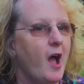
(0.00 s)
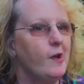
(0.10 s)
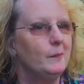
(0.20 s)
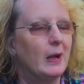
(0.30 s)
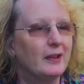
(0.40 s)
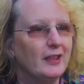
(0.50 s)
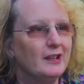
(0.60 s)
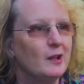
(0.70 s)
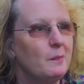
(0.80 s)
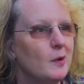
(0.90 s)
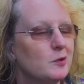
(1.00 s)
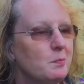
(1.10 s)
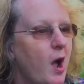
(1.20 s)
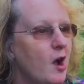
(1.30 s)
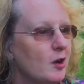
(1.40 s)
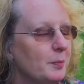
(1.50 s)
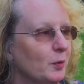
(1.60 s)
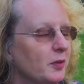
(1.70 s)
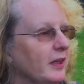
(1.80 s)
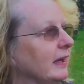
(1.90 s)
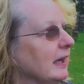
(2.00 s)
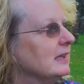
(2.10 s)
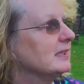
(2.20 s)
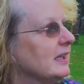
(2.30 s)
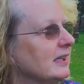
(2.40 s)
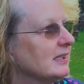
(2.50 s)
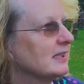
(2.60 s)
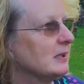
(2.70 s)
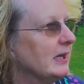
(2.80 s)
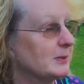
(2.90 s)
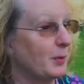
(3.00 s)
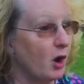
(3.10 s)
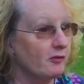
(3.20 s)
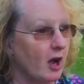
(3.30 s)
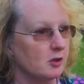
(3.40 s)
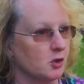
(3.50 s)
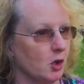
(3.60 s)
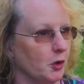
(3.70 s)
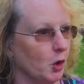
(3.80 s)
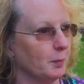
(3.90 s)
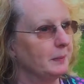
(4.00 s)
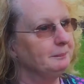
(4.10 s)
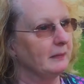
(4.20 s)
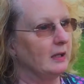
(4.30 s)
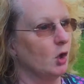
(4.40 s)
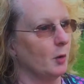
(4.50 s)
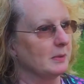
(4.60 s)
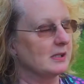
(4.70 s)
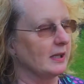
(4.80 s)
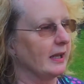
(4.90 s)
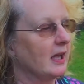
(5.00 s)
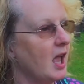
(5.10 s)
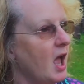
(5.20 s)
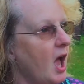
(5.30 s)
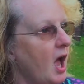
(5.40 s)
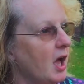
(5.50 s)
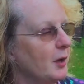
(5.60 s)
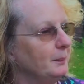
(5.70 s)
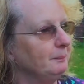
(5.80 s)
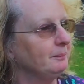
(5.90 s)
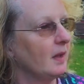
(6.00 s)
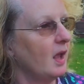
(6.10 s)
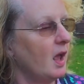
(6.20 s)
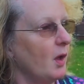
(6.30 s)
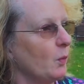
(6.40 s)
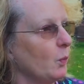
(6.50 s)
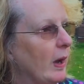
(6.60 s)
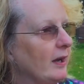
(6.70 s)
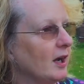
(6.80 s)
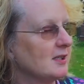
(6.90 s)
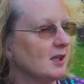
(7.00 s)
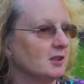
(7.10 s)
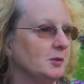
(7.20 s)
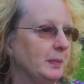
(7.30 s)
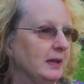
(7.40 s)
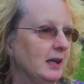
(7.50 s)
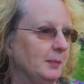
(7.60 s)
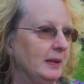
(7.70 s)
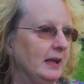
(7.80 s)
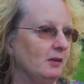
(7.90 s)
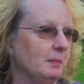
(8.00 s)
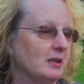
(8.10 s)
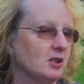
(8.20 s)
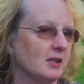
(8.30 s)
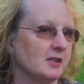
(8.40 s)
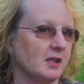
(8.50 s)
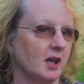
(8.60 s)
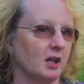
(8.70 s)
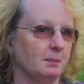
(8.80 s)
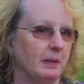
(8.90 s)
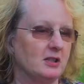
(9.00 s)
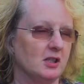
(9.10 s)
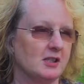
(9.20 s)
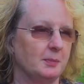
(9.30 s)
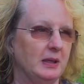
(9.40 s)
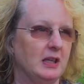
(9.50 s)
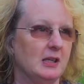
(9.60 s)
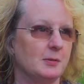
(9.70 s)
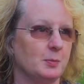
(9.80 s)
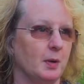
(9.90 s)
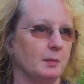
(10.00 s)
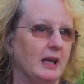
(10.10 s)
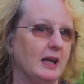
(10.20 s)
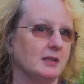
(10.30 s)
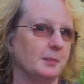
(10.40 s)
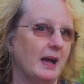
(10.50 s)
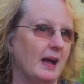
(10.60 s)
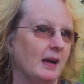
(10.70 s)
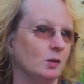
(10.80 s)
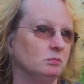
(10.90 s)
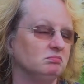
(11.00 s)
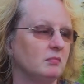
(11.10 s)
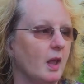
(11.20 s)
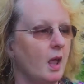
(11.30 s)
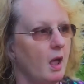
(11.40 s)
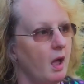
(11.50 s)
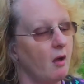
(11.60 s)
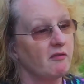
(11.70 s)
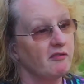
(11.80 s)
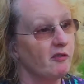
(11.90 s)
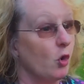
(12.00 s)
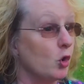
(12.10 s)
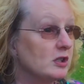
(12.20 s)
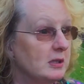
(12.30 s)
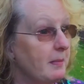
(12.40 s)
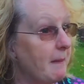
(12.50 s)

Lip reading: I think the most remarkable thing is its profile's gone up enormously. When I started beekeeping here in Manchester, Manchester Beekeepers probably had about 40